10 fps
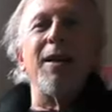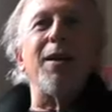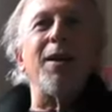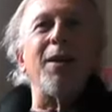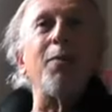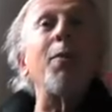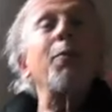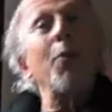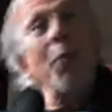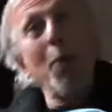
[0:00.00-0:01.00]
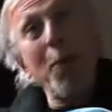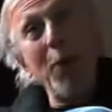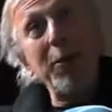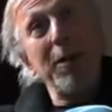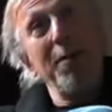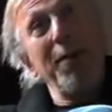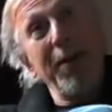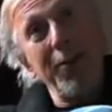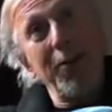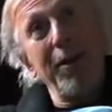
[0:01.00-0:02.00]
We'll post them
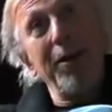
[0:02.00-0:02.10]
eventually,